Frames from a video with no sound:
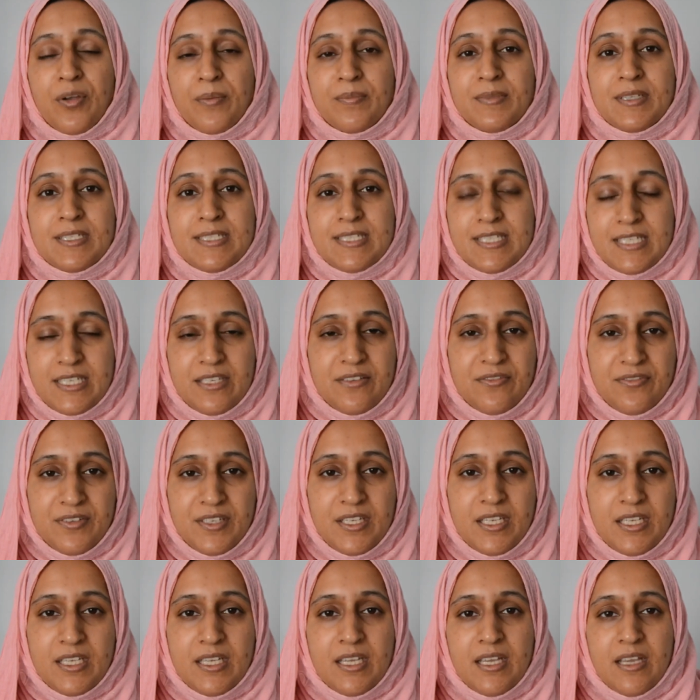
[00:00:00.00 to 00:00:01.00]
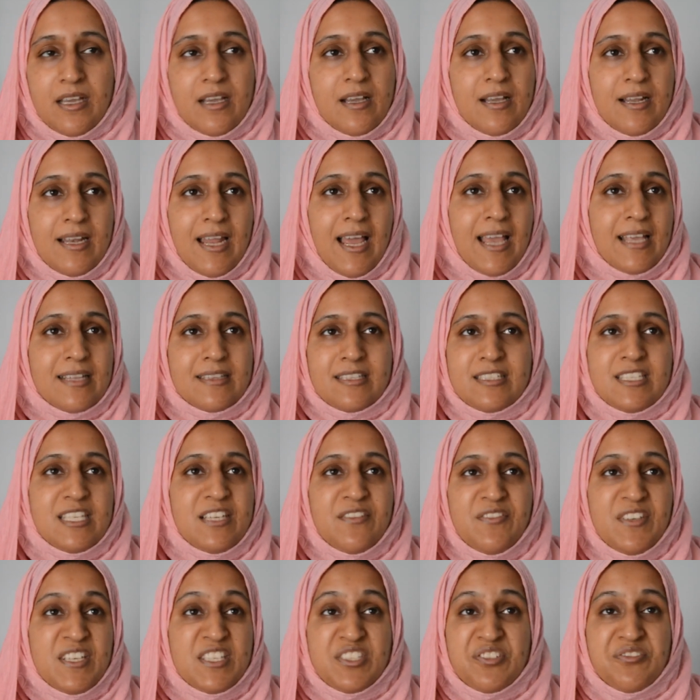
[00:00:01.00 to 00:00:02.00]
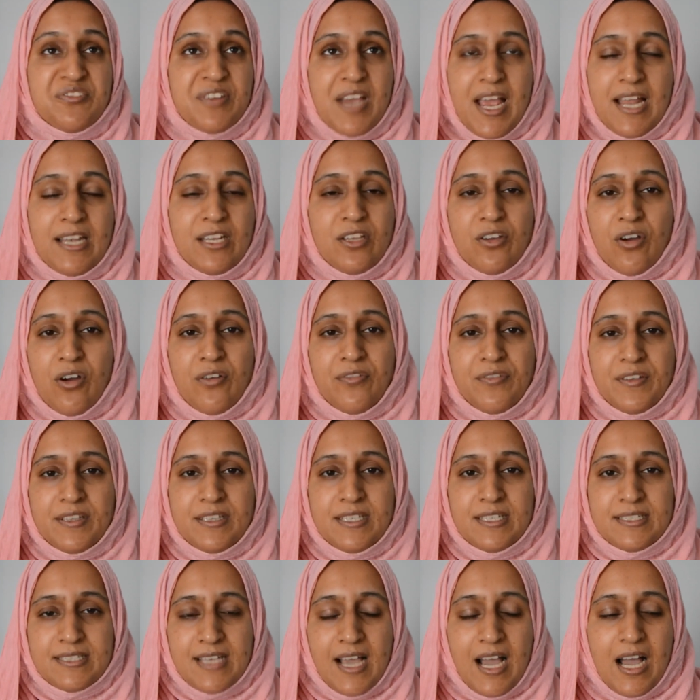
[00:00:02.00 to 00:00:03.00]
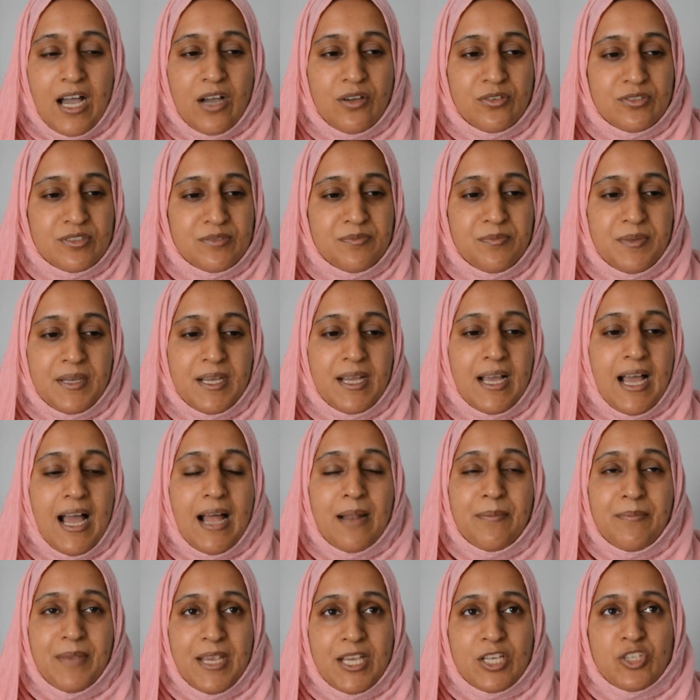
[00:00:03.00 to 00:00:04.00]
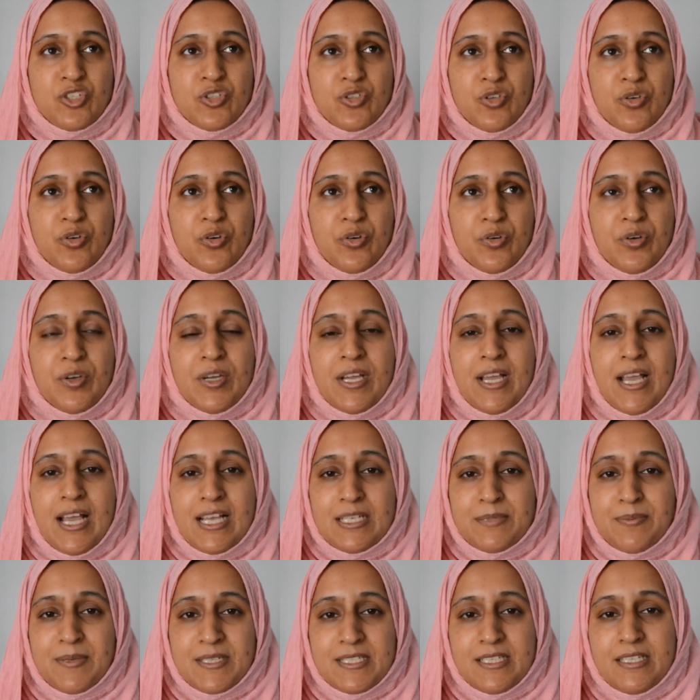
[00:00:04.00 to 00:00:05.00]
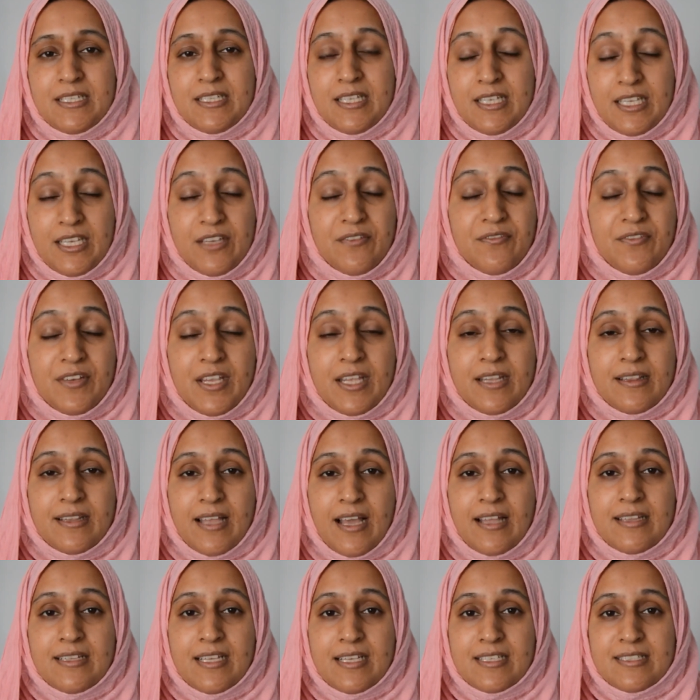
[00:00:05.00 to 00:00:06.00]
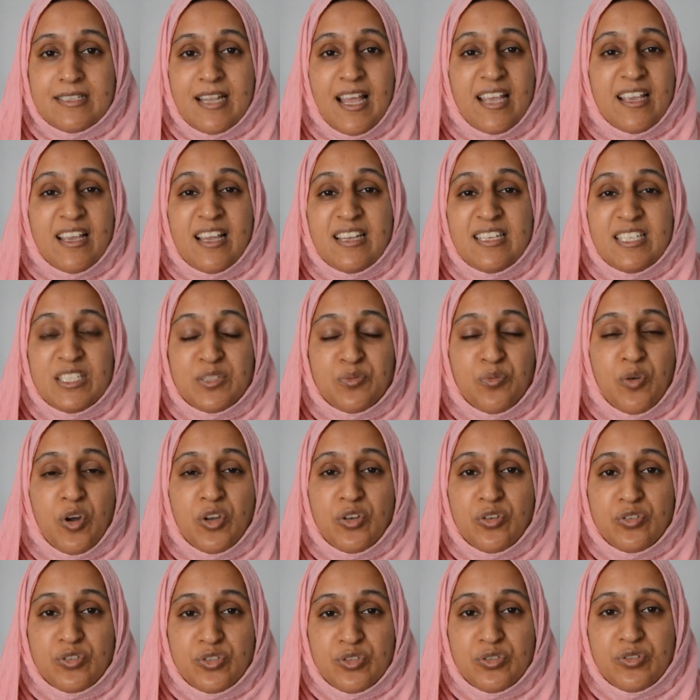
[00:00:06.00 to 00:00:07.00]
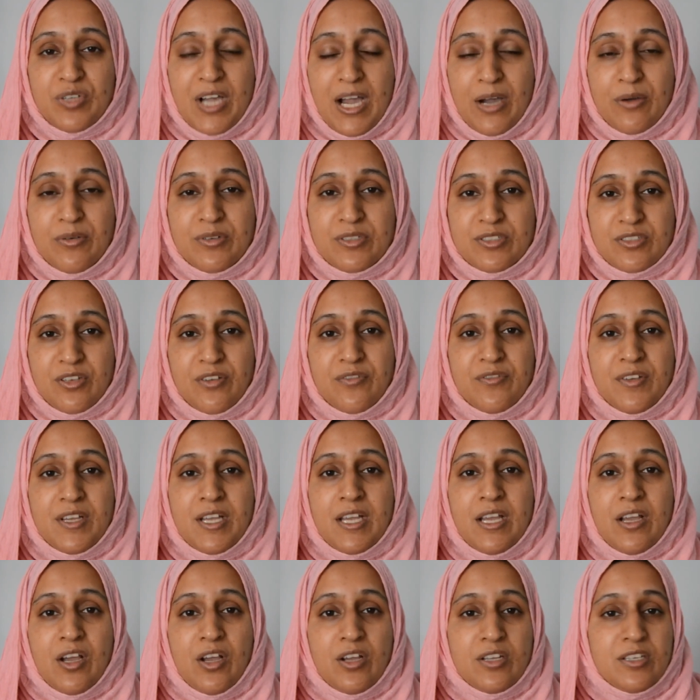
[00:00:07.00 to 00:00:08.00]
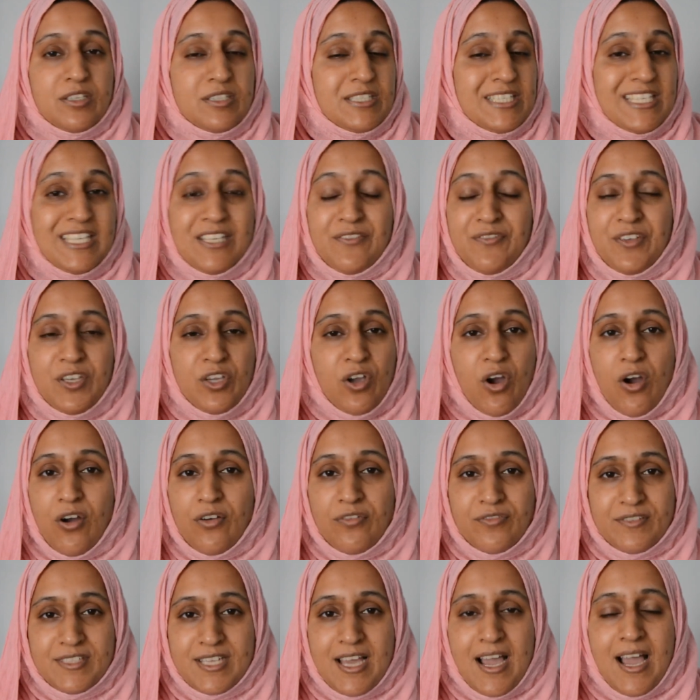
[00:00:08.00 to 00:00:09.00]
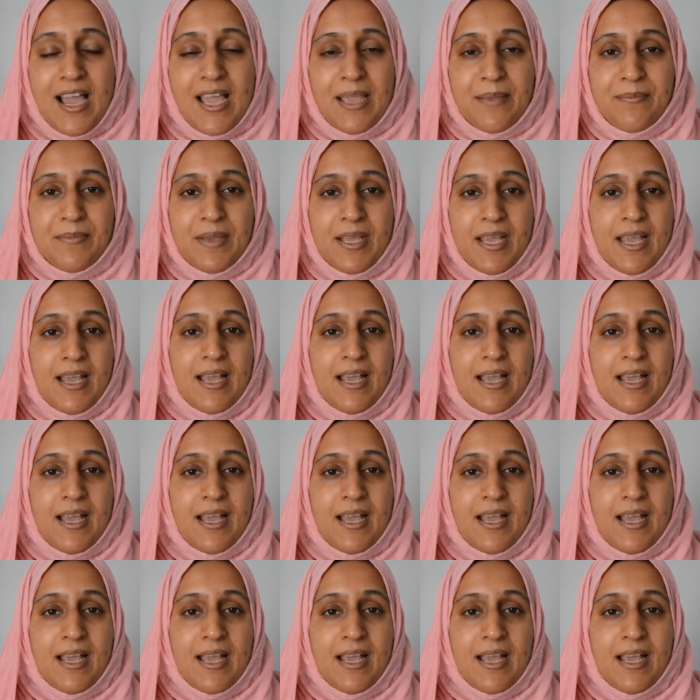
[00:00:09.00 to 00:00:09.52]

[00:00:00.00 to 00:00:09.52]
from the TV. Like the TV is rarely off in this house, but I'll make sure, especially in the evening, that there's like at least 1 or 2 hours of TV off time,